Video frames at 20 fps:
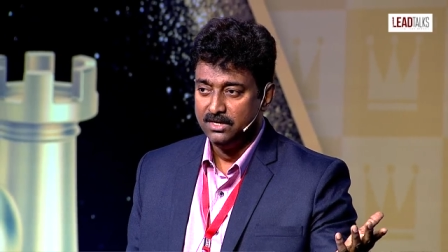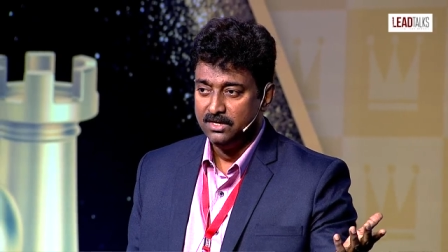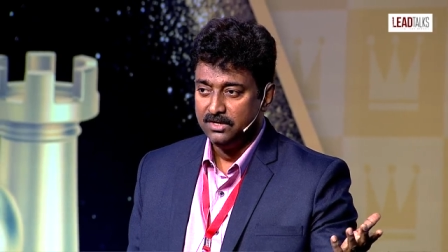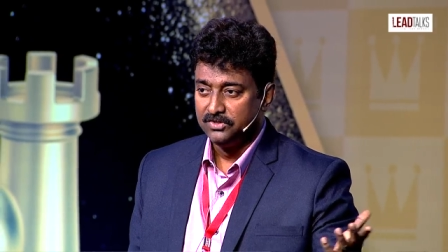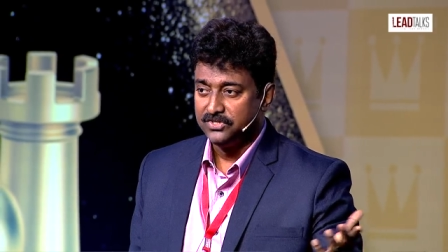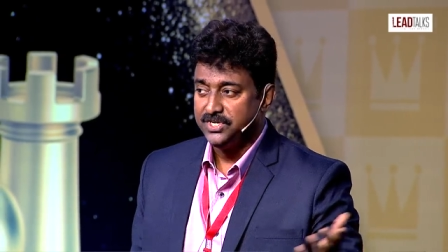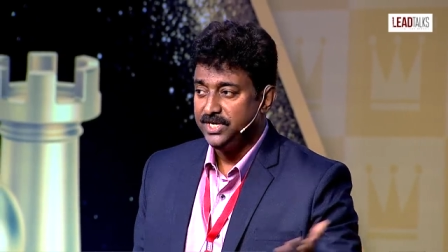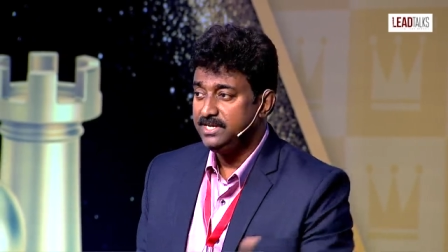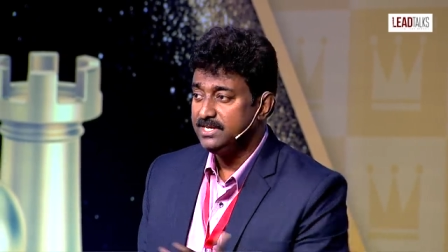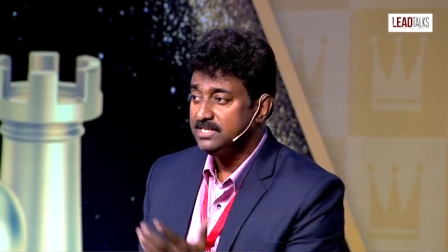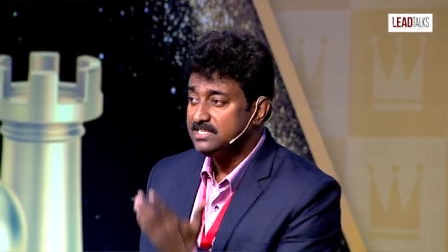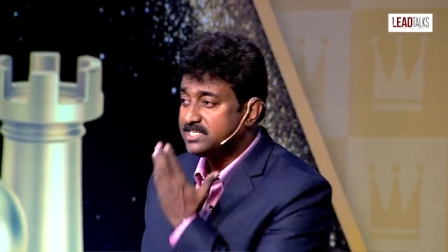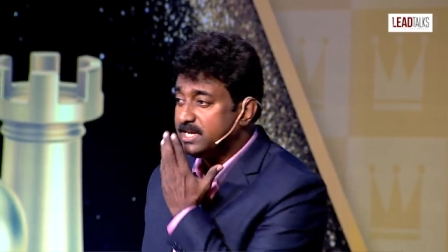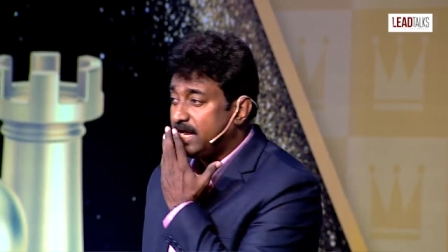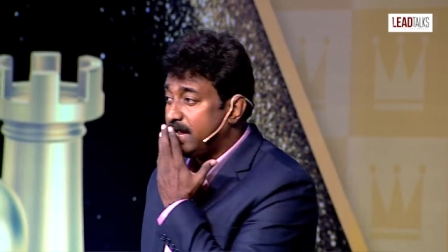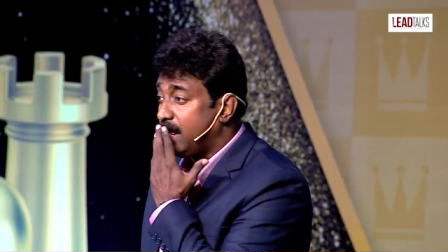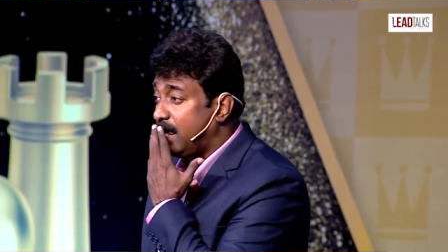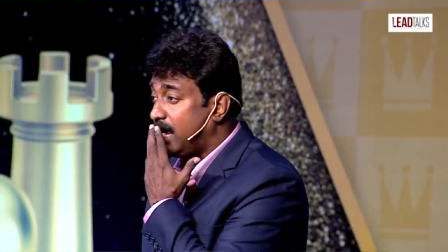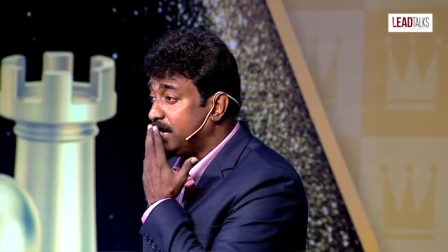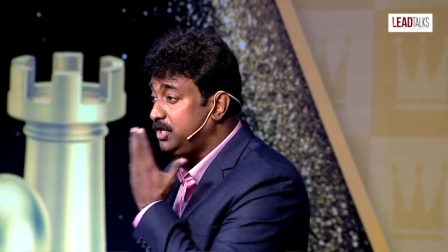She didn't
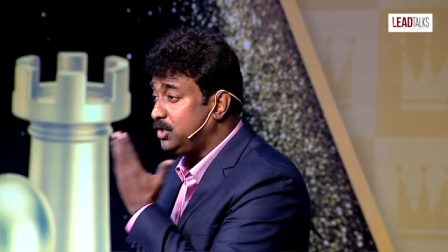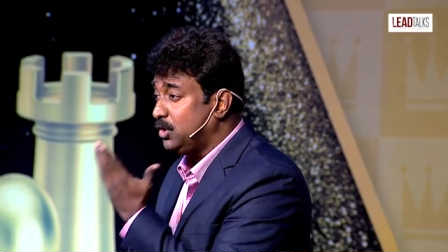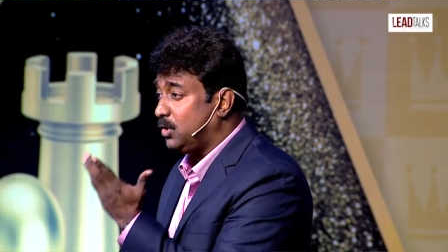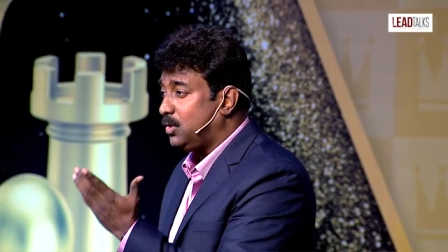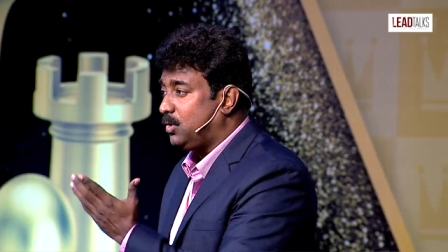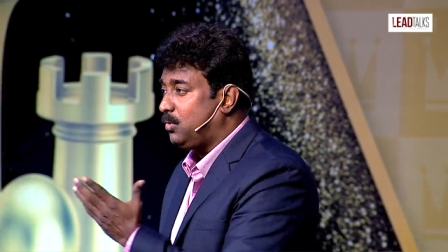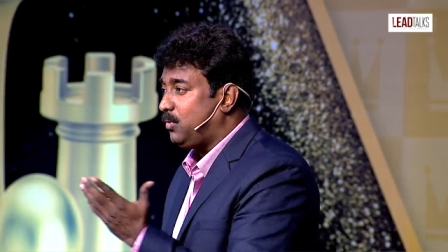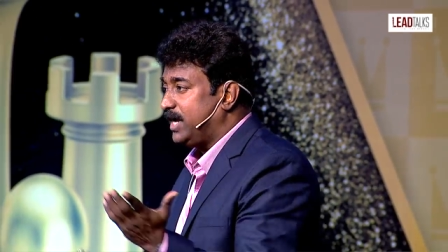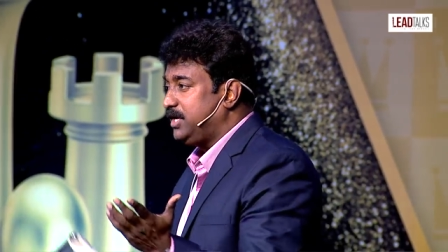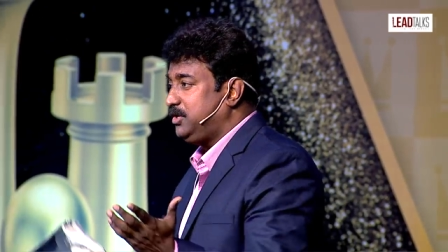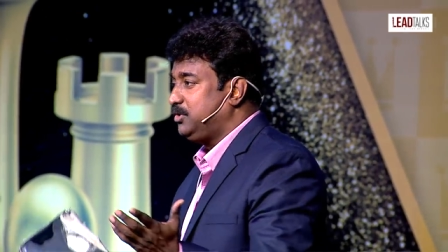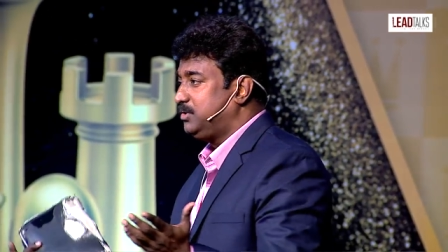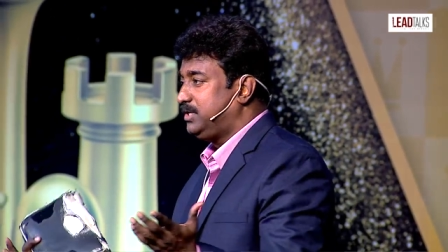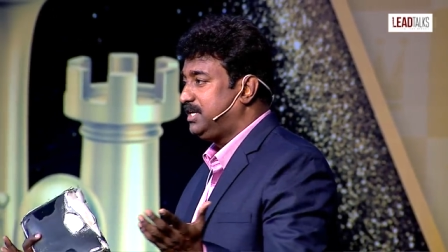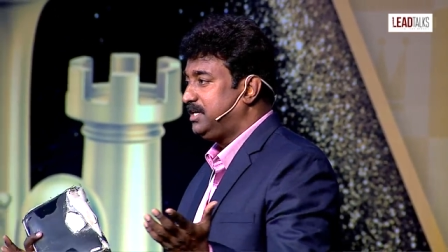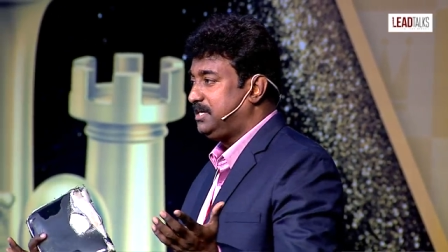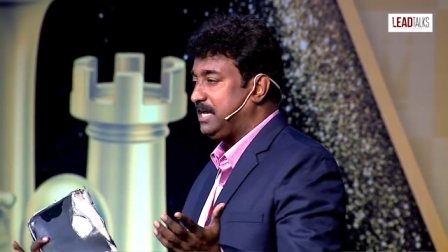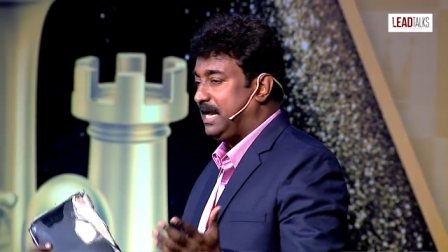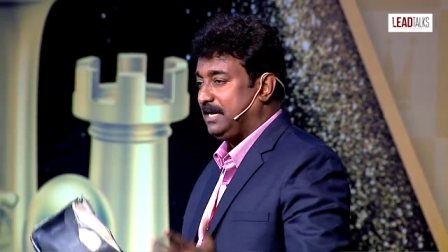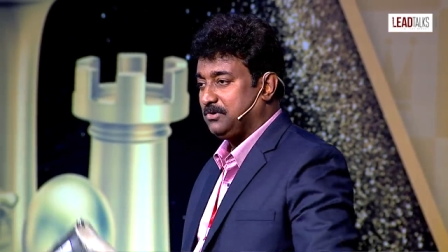say, Ayyo, why you
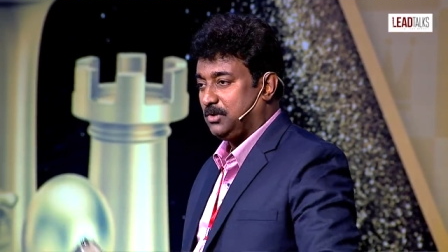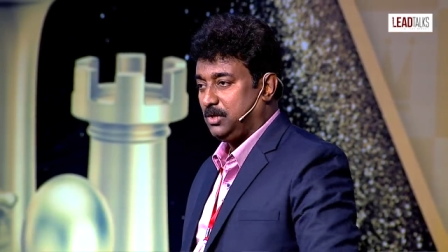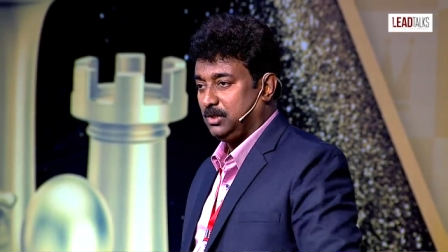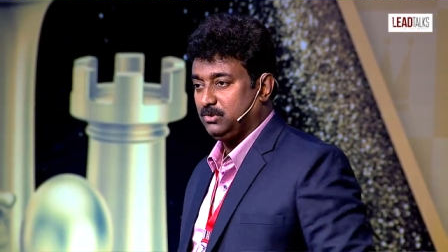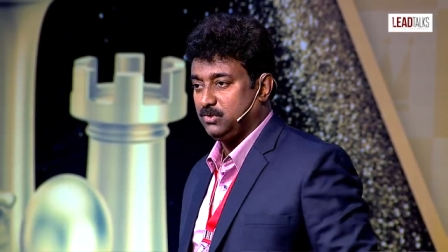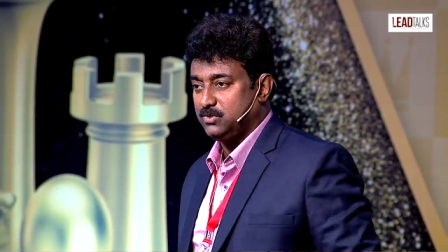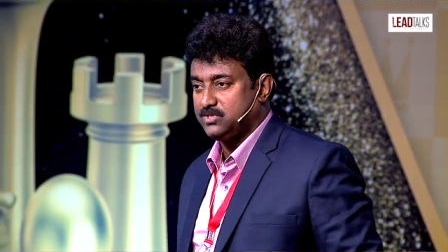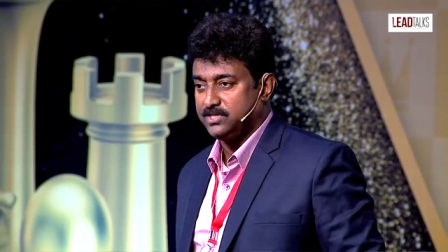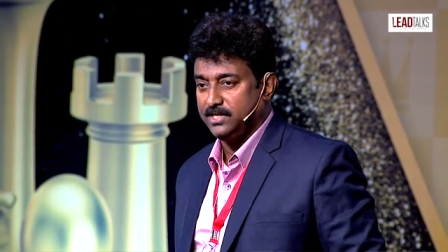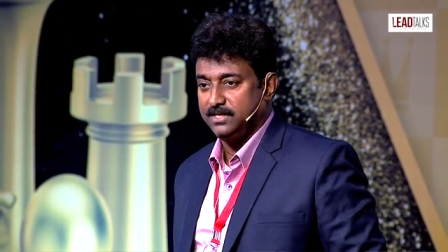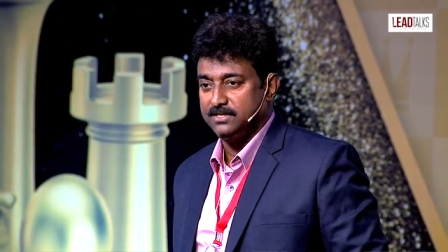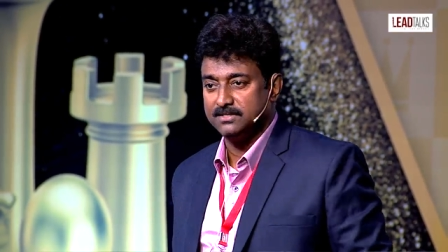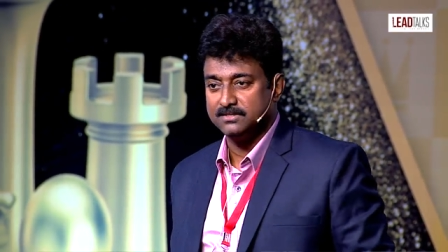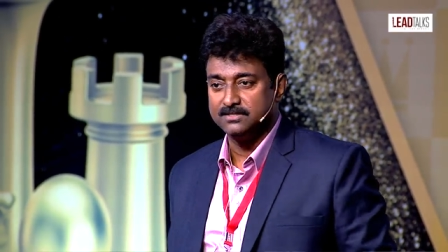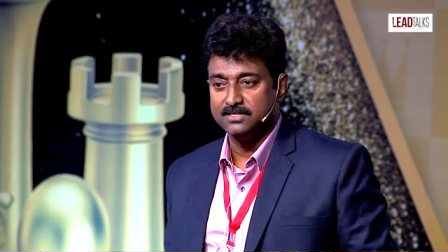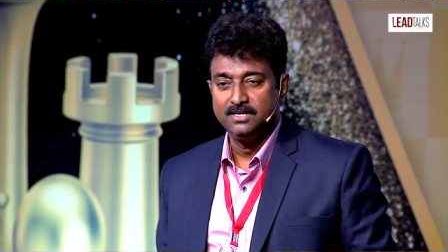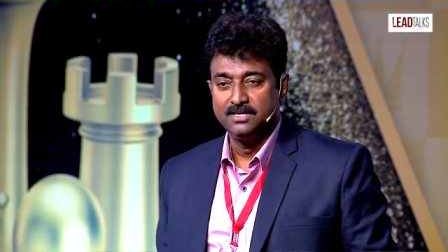did and all those things.